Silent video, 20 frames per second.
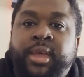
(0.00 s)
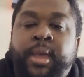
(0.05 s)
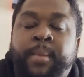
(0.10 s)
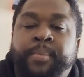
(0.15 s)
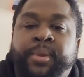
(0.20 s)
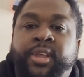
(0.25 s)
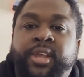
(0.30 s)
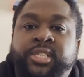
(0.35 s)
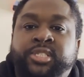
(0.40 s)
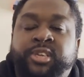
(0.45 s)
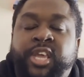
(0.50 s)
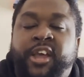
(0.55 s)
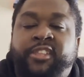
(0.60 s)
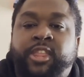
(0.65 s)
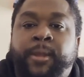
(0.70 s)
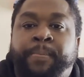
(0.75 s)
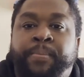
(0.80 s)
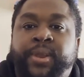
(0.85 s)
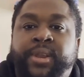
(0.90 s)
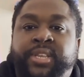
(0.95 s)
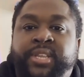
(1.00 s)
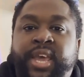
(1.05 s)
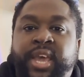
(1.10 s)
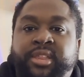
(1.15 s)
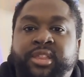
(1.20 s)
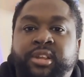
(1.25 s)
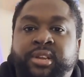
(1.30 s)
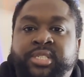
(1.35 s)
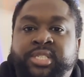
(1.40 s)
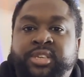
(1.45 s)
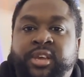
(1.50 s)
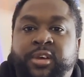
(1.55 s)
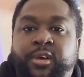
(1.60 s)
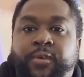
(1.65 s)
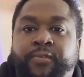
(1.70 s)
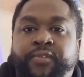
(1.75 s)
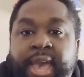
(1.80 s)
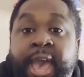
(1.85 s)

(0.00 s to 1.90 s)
because you have to protect yourself.